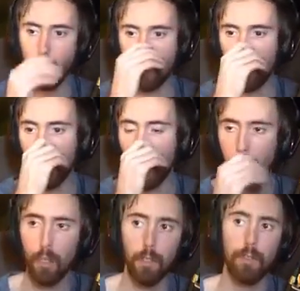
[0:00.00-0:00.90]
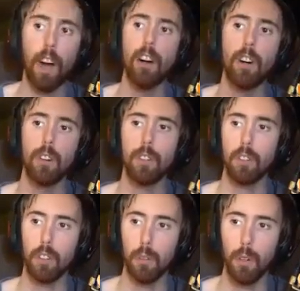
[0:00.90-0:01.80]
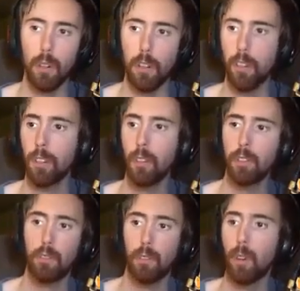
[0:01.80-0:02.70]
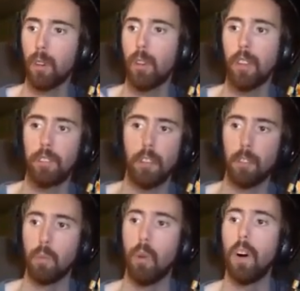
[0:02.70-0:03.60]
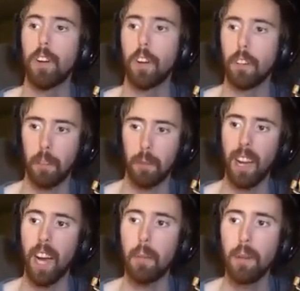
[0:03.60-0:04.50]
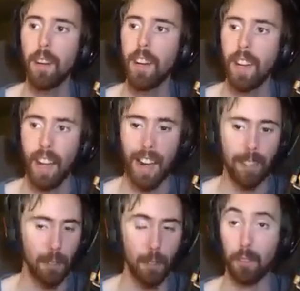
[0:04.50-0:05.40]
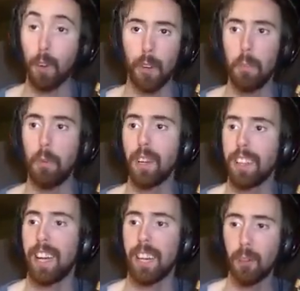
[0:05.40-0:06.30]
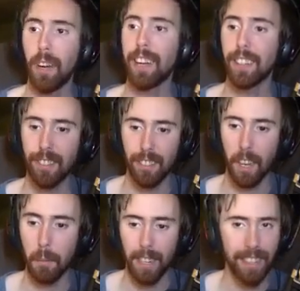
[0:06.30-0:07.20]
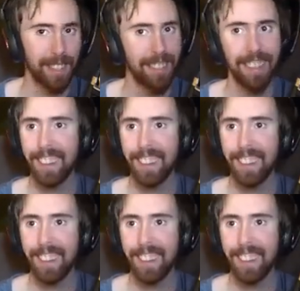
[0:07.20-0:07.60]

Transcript: you just follow, you go to the little circle that says 1 on your map, and you just go complete that quest. I mean,